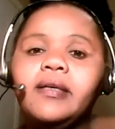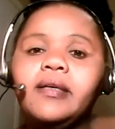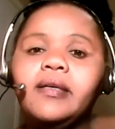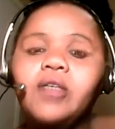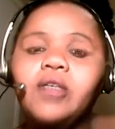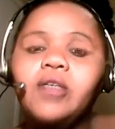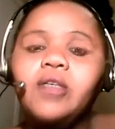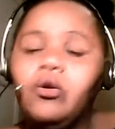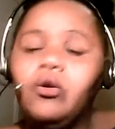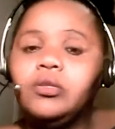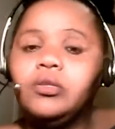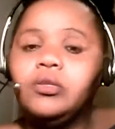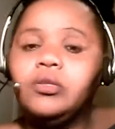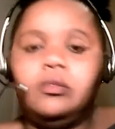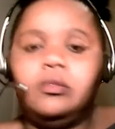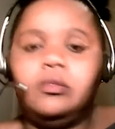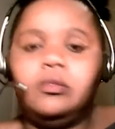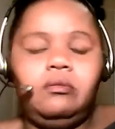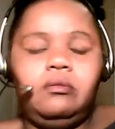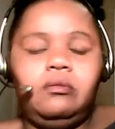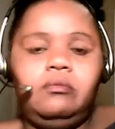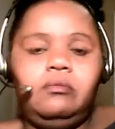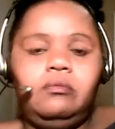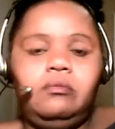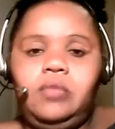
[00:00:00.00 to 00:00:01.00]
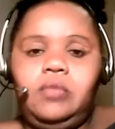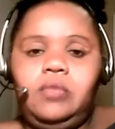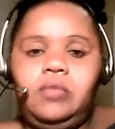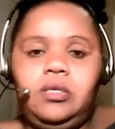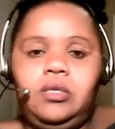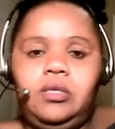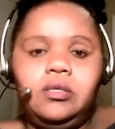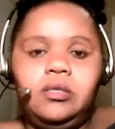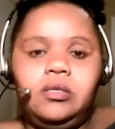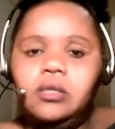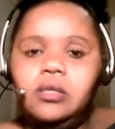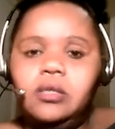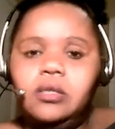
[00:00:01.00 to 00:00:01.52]
goes
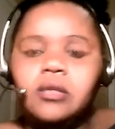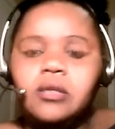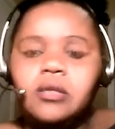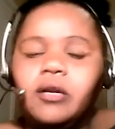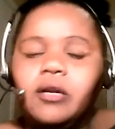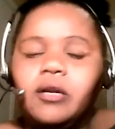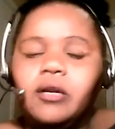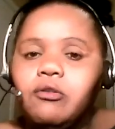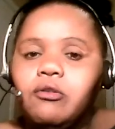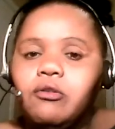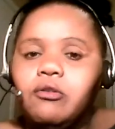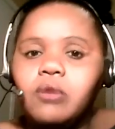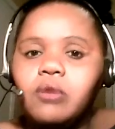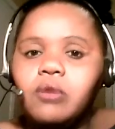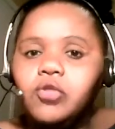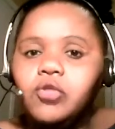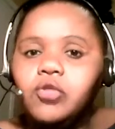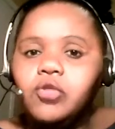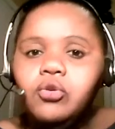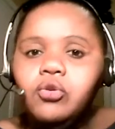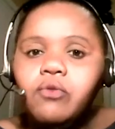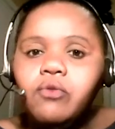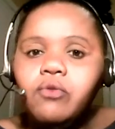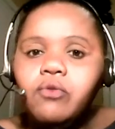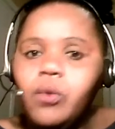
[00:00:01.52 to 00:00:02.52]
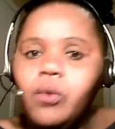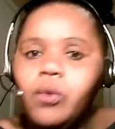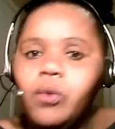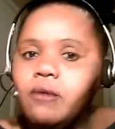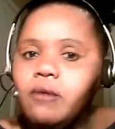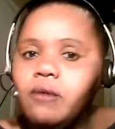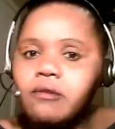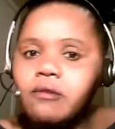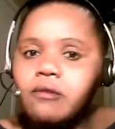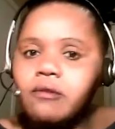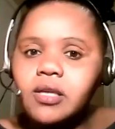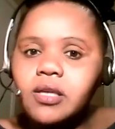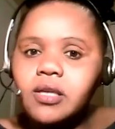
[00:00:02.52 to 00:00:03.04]
is is not agreeing with you for
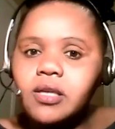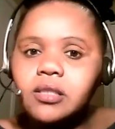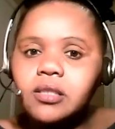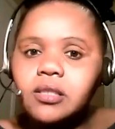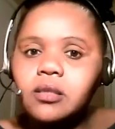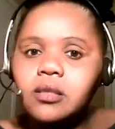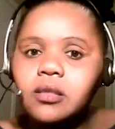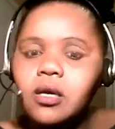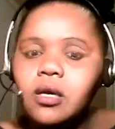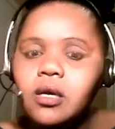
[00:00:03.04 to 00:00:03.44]
whatever reason,